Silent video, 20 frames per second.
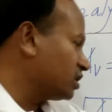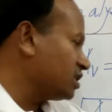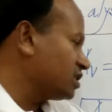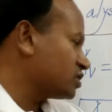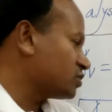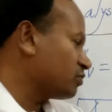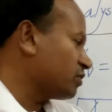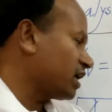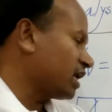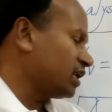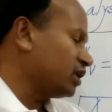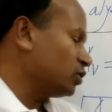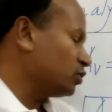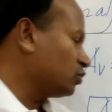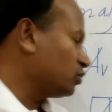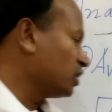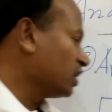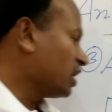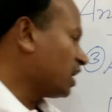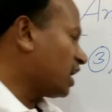this
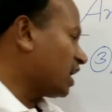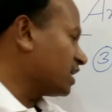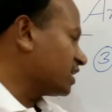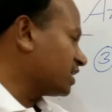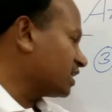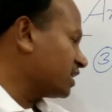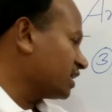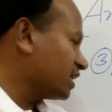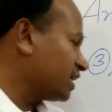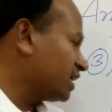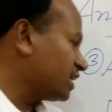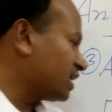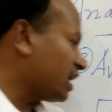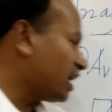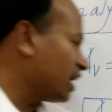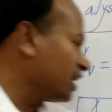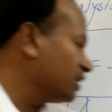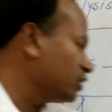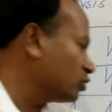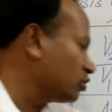value, I can get
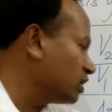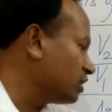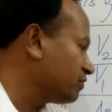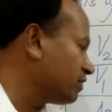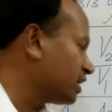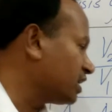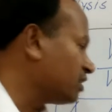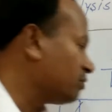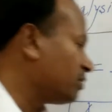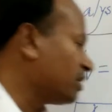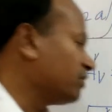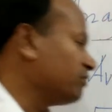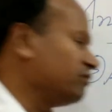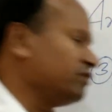I2 divided by